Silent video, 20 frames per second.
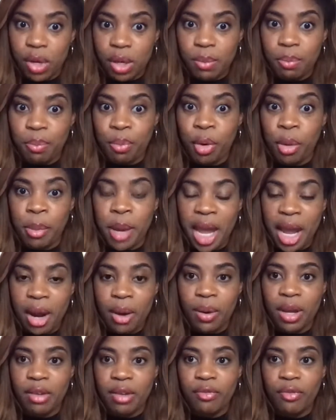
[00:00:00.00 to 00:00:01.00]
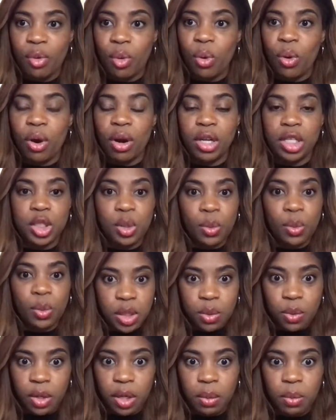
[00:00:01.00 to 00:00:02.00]
preparing for
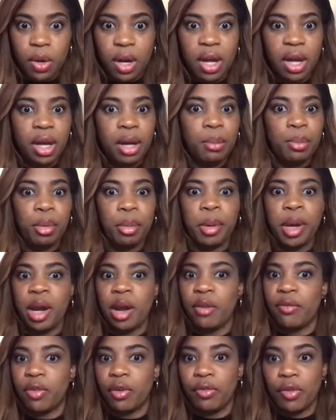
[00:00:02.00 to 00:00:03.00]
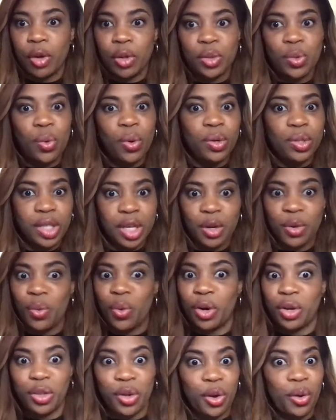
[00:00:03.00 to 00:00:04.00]
2021, preparing for first quarter, second
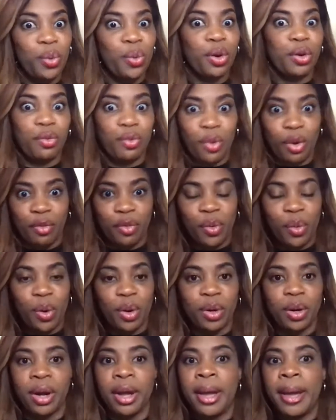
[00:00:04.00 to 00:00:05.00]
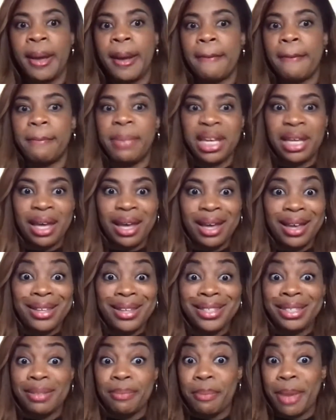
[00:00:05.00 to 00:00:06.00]
quarter, third quarter, fourth quarter, because
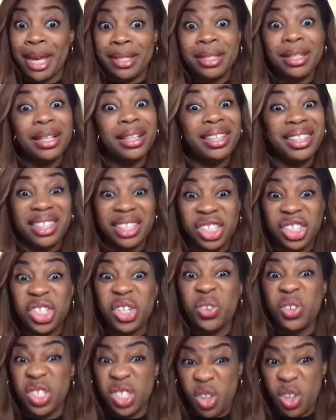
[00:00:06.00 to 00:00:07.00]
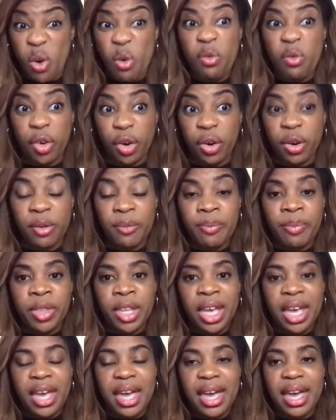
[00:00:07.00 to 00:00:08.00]
basically this year is over.
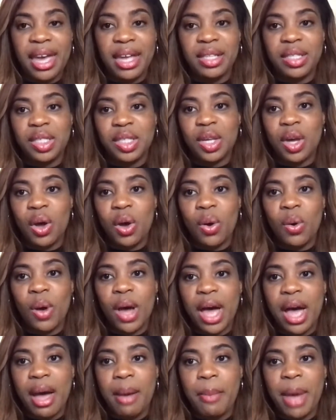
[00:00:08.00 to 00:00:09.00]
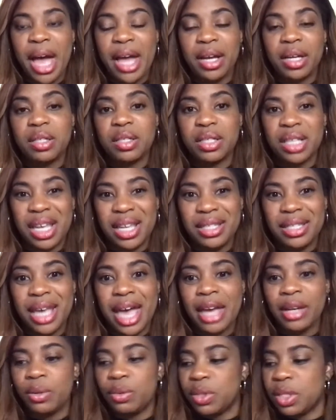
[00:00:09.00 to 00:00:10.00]
And so I
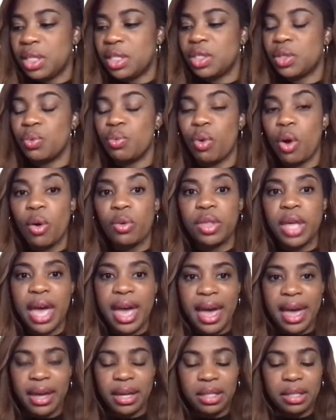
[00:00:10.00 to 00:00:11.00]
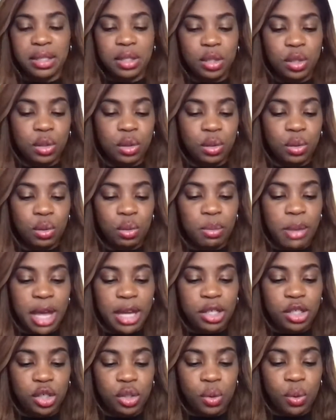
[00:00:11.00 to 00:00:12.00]
entitled this Growth Hacks to
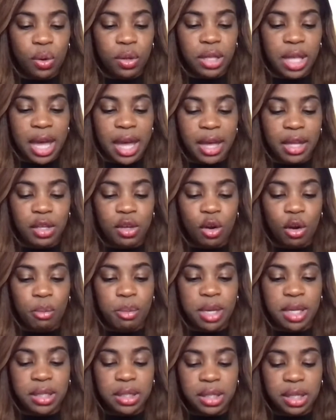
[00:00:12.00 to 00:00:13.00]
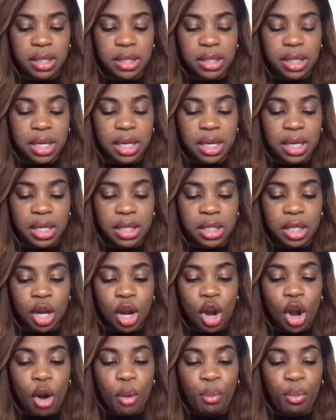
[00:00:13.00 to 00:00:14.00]
make sure that your business is
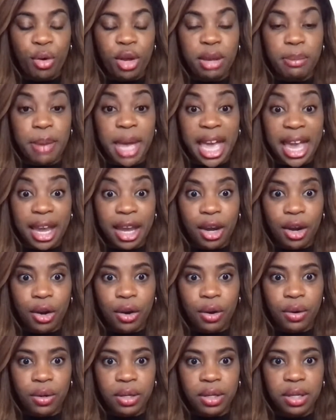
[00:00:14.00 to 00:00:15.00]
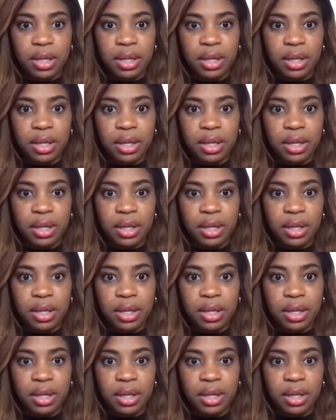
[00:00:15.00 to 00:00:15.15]
prepared